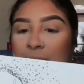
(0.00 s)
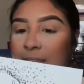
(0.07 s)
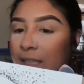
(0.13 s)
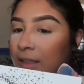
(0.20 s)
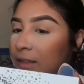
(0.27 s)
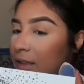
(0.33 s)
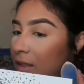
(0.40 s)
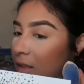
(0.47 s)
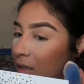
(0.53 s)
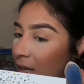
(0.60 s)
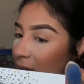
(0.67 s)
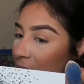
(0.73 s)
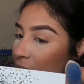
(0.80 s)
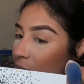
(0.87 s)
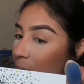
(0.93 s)
I tend to look
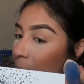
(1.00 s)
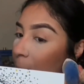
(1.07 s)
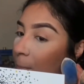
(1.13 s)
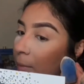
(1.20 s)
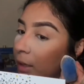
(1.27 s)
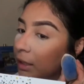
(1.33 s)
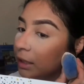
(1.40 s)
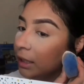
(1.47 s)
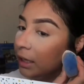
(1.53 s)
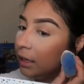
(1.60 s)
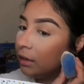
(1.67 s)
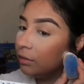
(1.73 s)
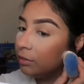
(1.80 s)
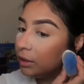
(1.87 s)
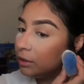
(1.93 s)
kind of muddy
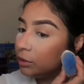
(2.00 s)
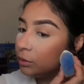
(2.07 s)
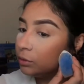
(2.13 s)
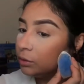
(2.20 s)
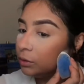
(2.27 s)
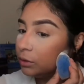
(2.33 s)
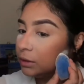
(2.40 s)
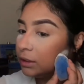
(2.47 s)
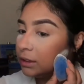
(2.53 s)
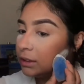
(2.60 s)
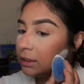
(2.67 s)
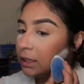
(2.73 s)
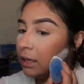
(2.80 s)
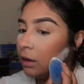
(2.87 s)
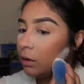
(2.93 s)
if I don't do this
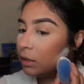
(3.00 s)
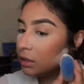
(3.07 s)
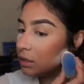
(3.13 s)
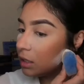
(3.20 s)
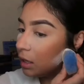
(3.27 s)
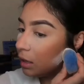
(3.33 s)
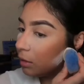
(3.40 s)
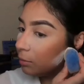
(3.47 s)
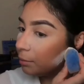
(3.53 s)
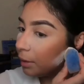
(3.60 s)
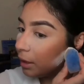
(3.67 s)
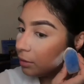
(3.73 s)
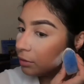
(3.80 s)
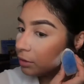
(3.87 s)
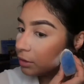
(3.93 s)
now. It's like it
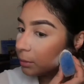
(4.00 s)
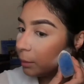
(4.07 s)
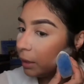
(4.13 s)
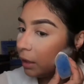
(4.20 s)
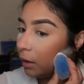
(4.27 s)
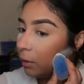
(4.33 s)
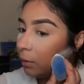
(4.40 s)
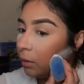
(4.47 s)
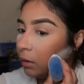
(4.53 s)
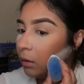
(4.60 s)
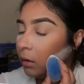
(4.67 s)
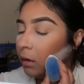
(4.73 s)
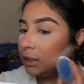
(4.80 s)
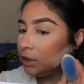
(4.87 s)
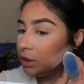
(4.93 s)
bothers me now.
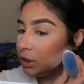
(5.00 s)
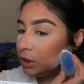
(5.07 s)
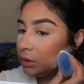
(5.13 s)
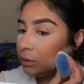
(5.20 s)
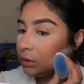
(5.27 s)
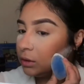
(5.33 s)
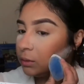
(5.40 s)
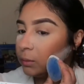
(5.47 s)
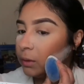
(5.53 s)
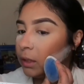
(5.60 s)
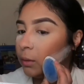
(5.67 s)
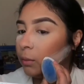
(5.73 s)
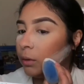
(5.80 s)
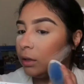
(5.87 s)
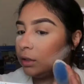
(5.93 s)
I just do this when
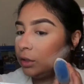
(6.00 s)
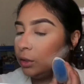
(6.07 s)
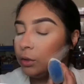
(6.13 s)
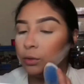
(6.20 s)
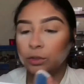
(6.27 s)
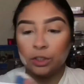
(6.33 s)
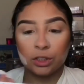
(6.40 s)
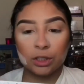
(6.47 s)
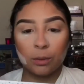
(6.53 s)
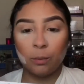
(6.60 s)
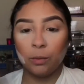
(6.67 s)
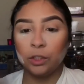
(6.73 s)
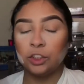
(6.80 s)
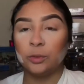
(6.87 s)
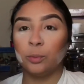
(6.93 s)
I want, you know, just a
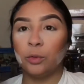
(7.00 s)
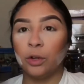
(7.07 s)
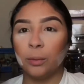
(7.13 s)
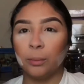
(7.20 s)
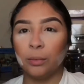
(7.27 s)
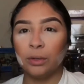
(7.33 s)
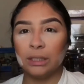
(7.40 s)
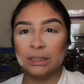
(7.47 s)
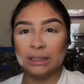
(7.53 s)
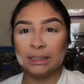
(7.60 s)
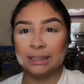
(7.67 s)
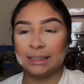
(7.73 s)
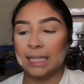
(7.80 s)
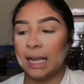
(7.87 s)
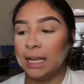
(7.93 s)
much more
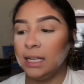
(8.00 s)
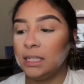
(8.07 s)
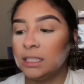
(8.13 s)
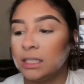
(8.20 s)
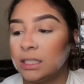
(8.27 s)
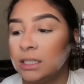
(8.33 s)
precise